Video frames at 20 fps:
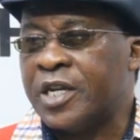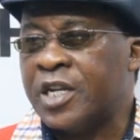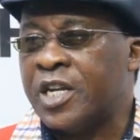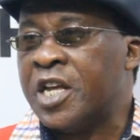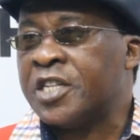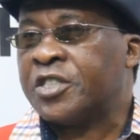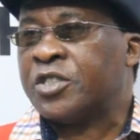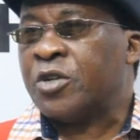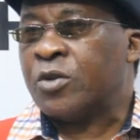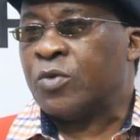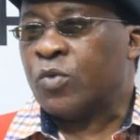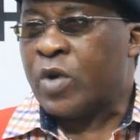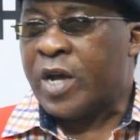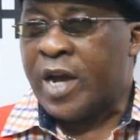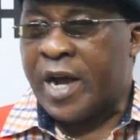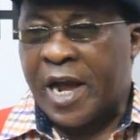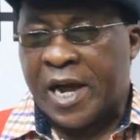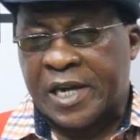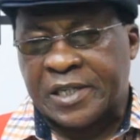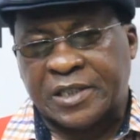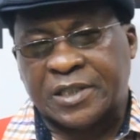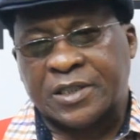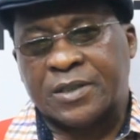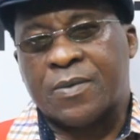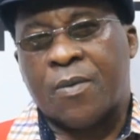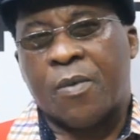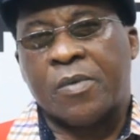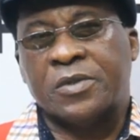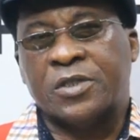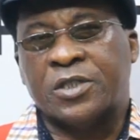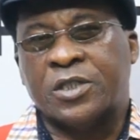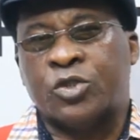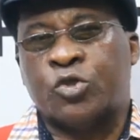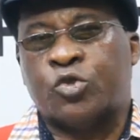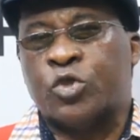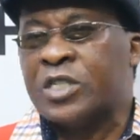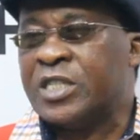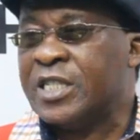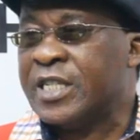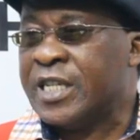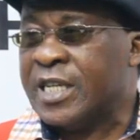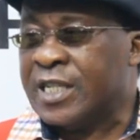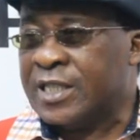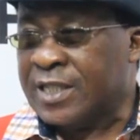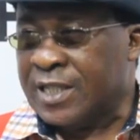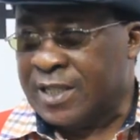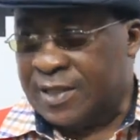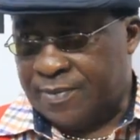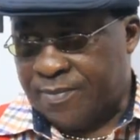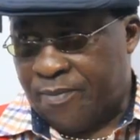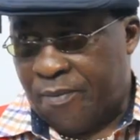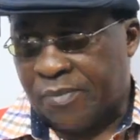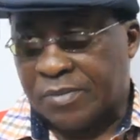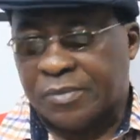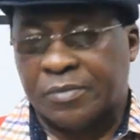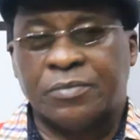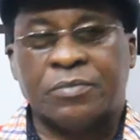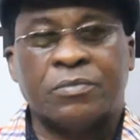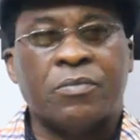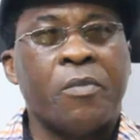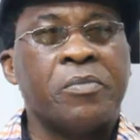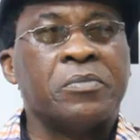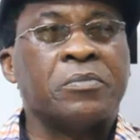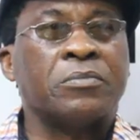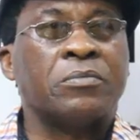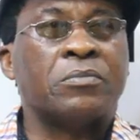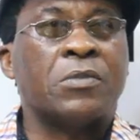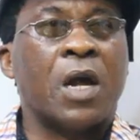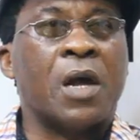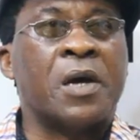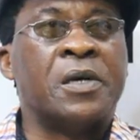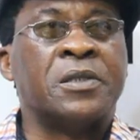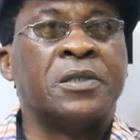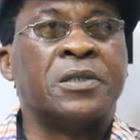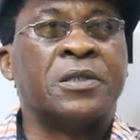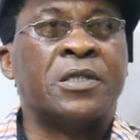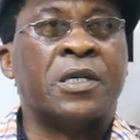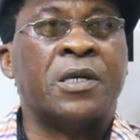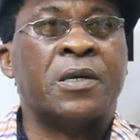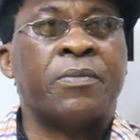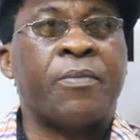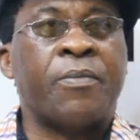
election we had in 2018. And